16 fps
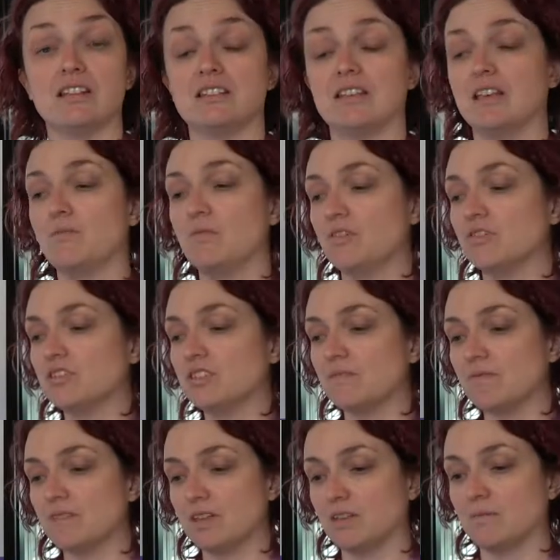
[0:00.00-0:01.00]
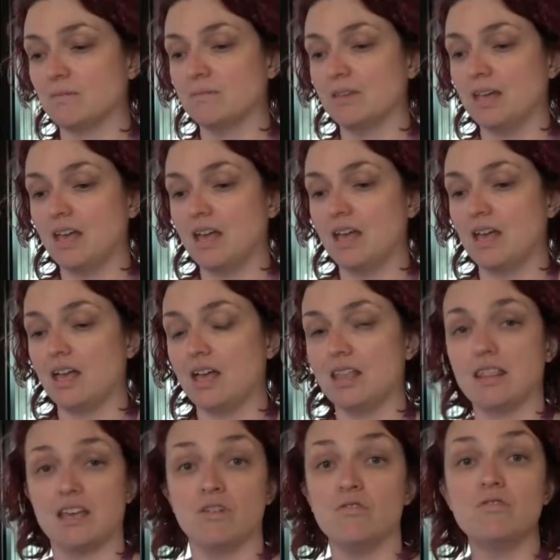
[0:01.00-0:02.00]
So they watched the film
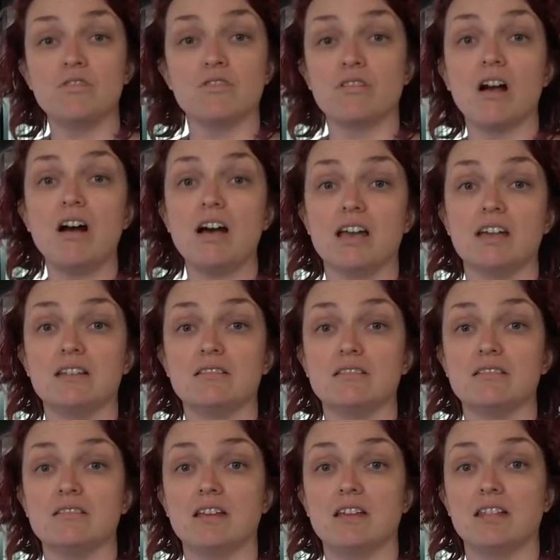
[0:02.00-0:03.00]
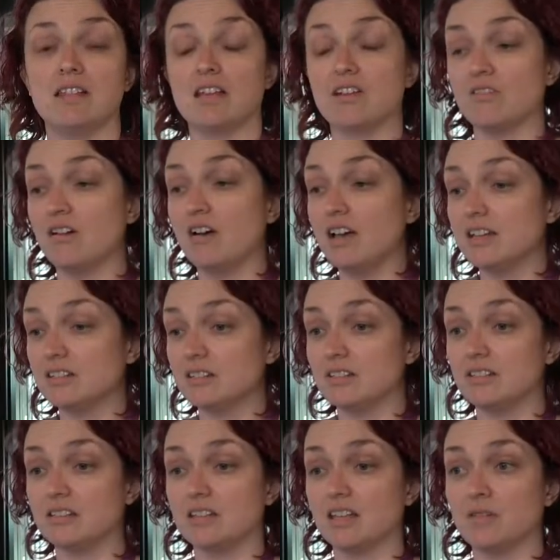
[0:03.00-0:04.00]
and they all cried, and they cried
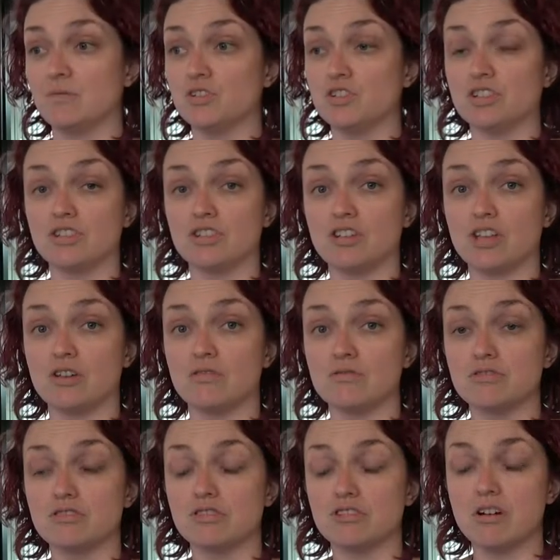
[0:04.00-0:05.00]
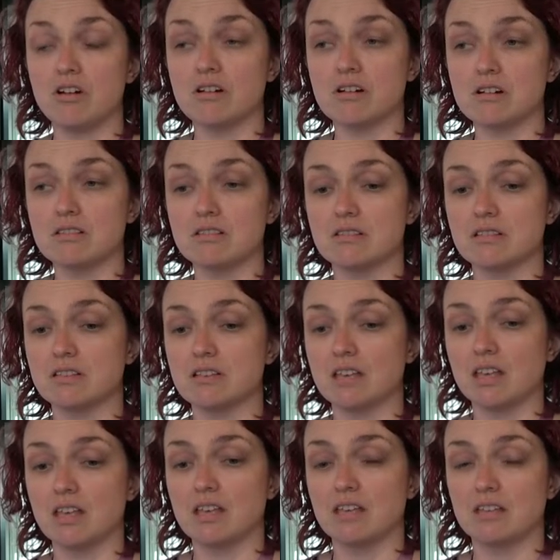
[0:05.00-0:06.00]
because they were just so shocked that
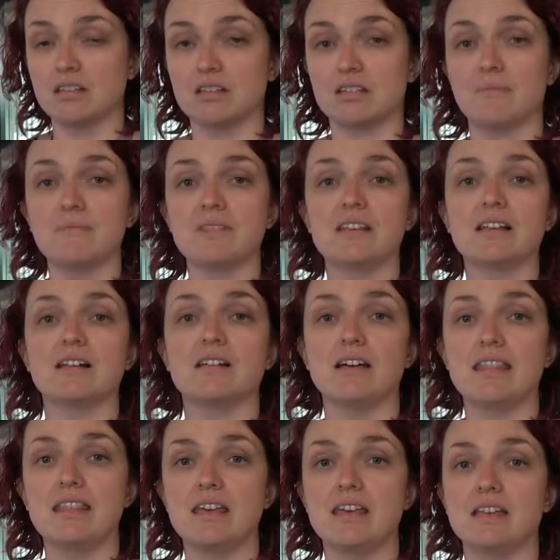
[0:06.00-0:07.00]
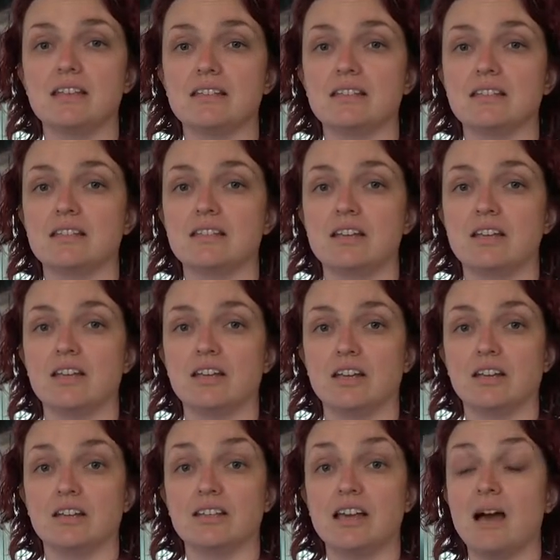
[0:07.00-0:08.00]
something like this
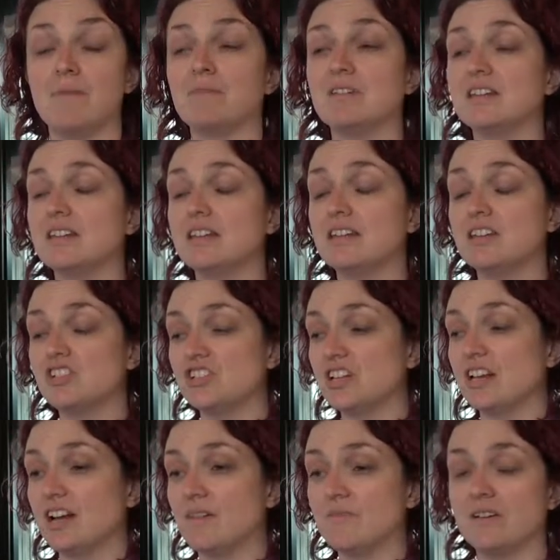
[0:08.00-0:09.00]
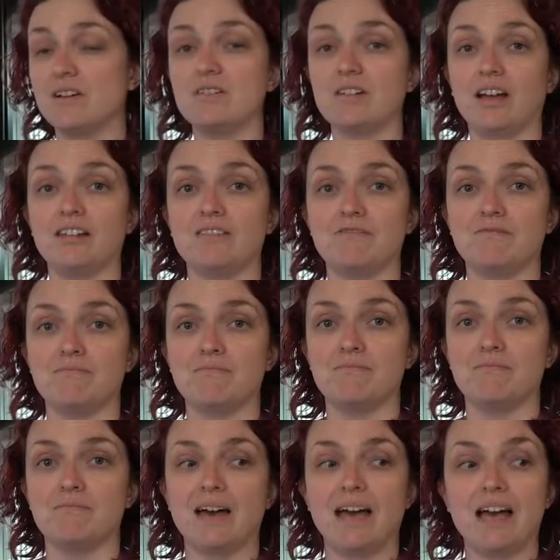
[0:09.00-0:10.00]
could happen. And initially I felt kind of
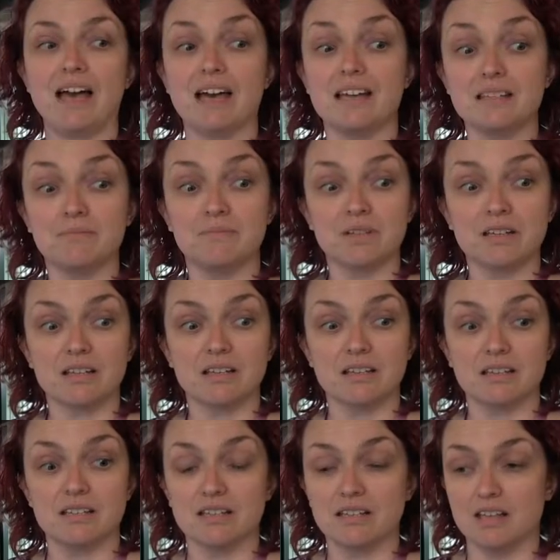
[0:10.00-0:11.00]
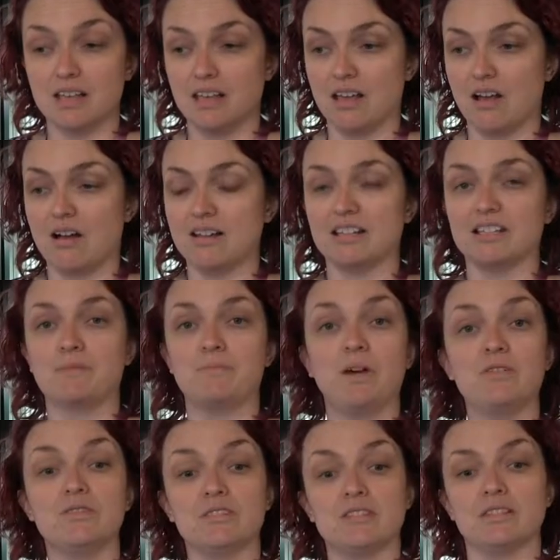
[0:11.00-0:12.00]
bad because I'd
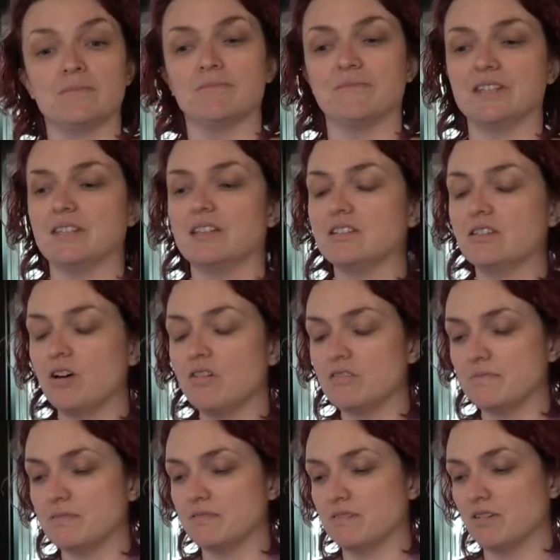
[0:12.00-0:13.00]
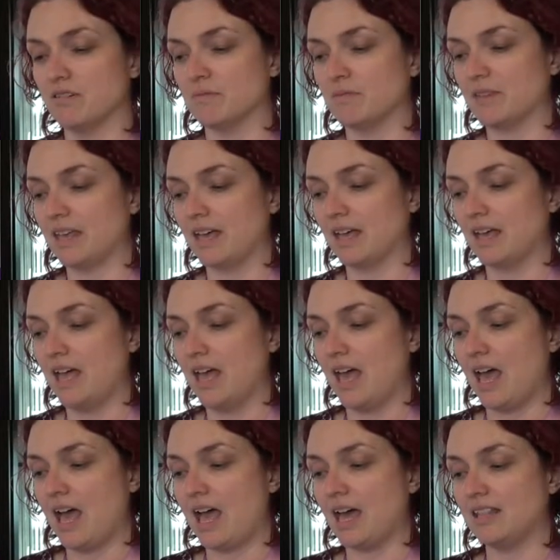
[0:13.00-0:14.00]
exposed them to this horrible, horrible thing.
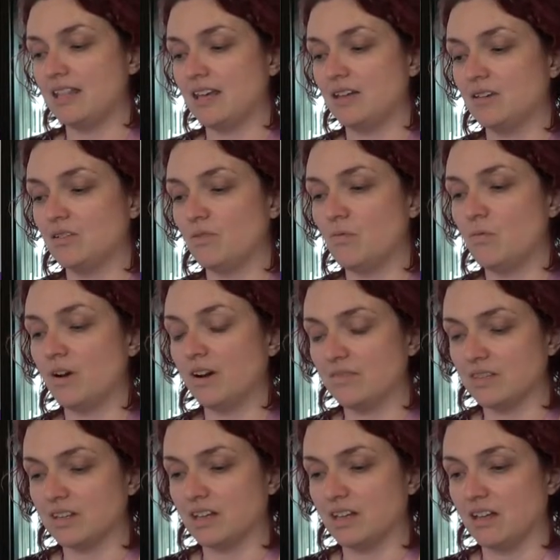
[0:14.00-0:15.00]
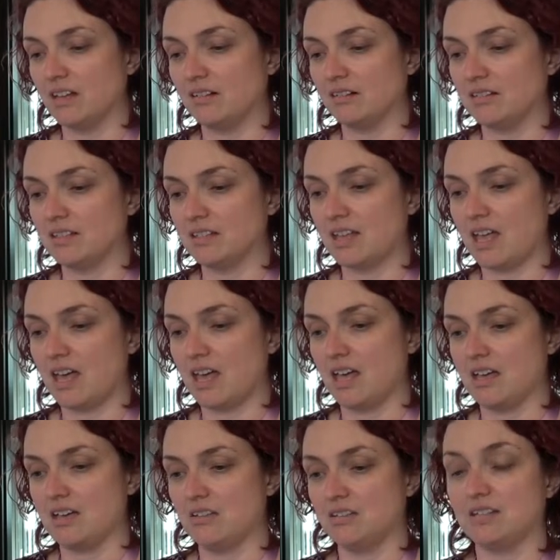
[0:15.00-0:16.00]
And then one of the girls,
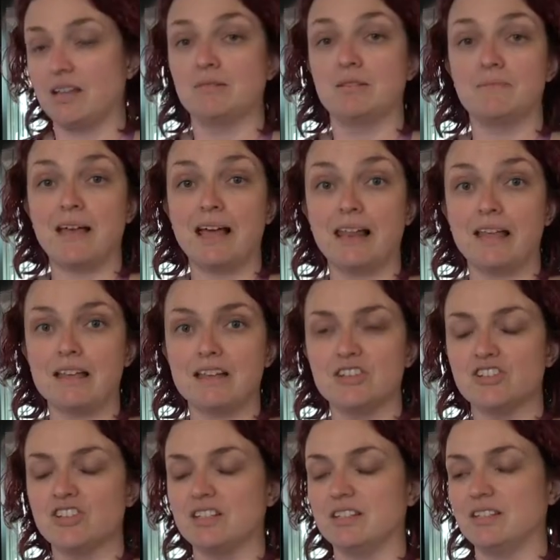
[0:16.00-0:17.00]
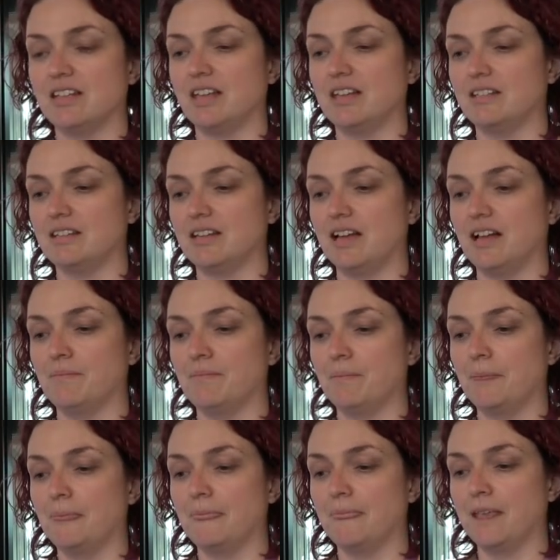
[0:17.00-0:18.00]
uh, whose name's Bella, she said,
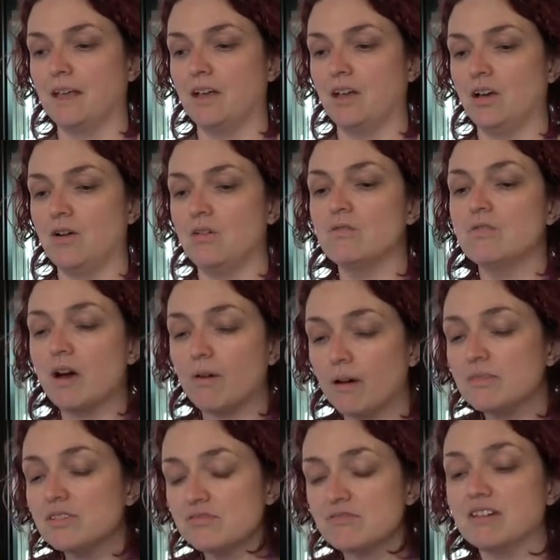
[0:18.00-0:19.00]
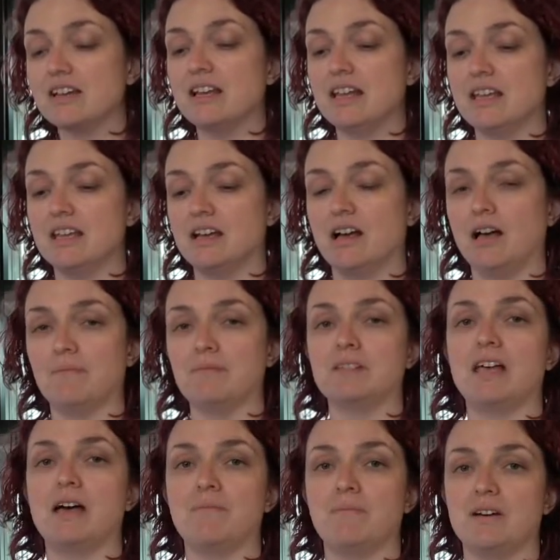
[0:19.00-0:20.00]
um, although I was really
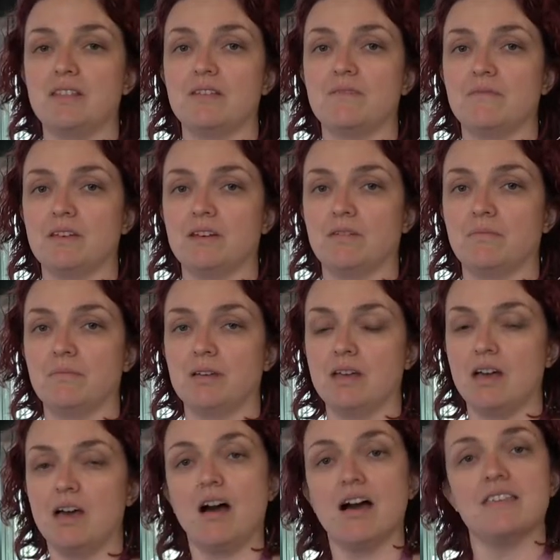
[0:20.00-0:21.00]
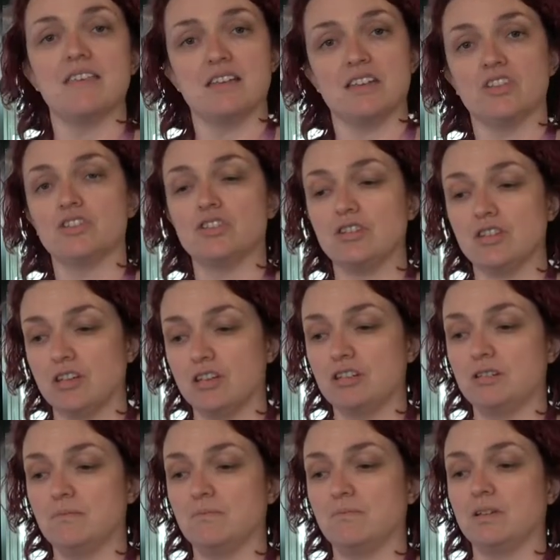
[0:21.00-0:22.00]
upset by the film, I think it's
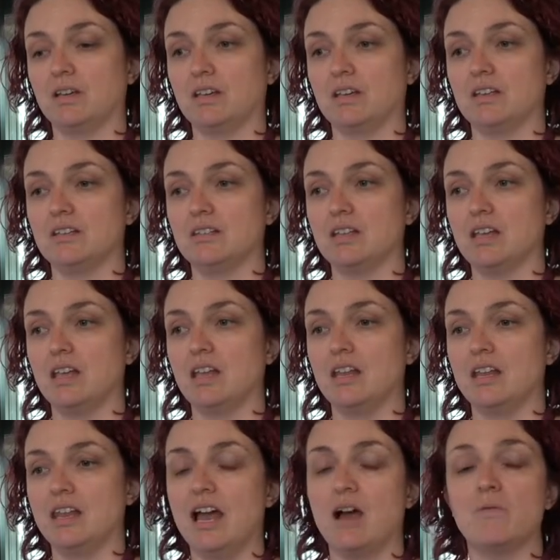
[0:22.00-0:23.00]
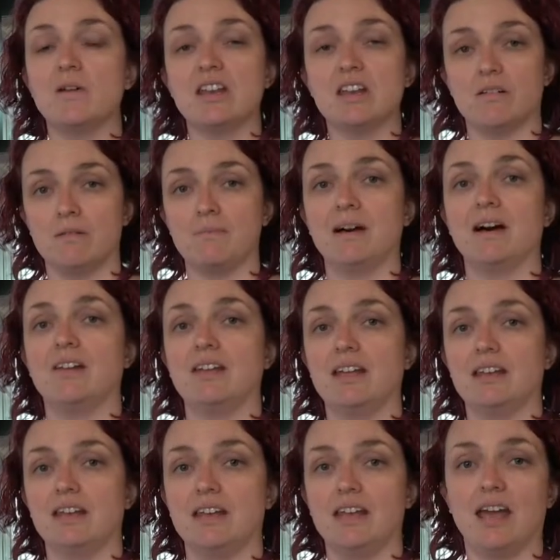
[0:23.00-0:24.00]
good because now we know about
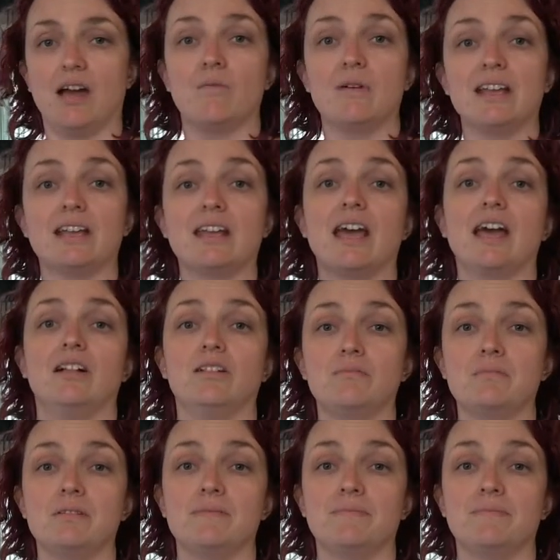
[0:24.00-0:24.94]
it, now we can help.